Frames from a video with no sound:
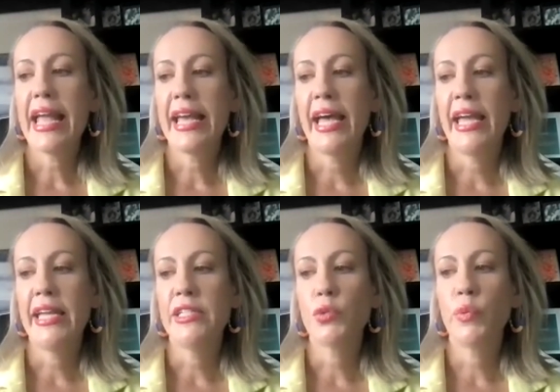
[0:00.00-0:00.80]

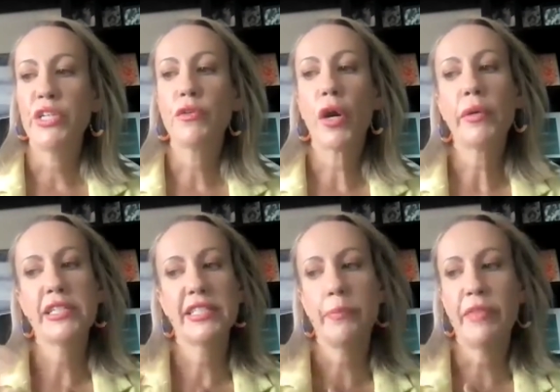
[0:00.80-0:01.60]
And when you go into
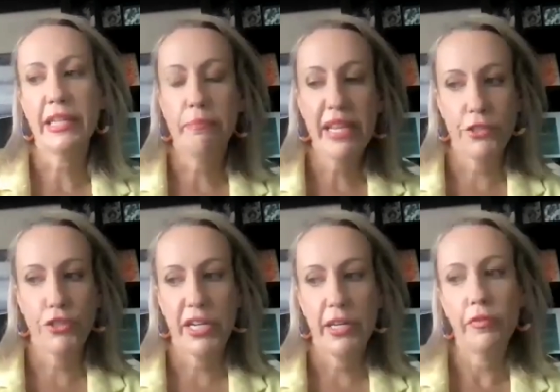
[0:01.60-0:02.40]
something
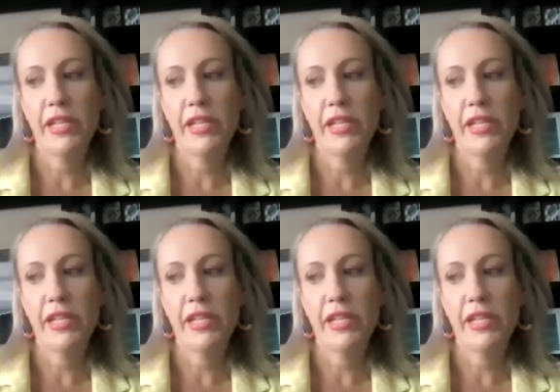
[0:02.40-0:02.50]
administrative,